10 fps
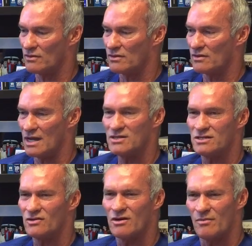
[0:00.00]
the
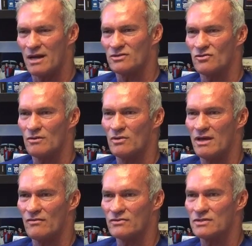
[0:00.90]
HDL will come back to normal
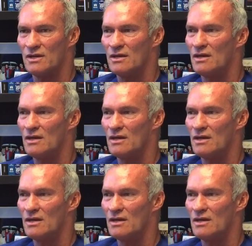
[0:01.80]
levels.